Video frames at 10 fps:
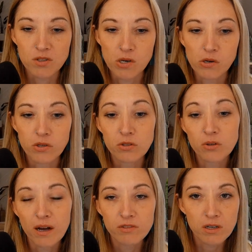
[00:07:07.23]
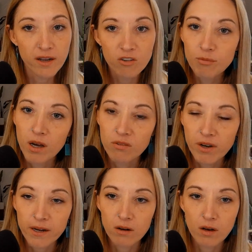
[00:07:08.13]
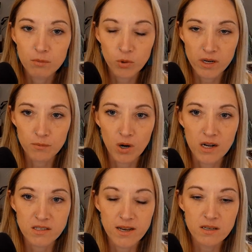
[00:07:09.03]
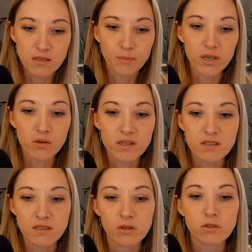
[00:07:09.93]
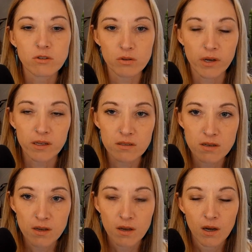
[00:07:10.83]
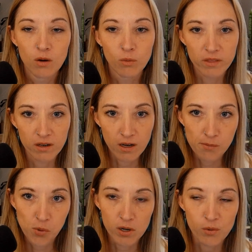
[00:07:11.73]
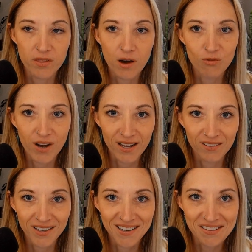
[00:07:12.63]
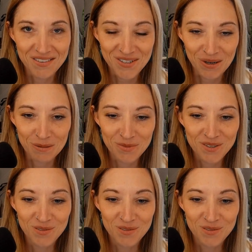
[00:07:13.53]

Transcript: So you do have to kind of modify your onboarding process, but you can still do it within Upwork without violating the terms.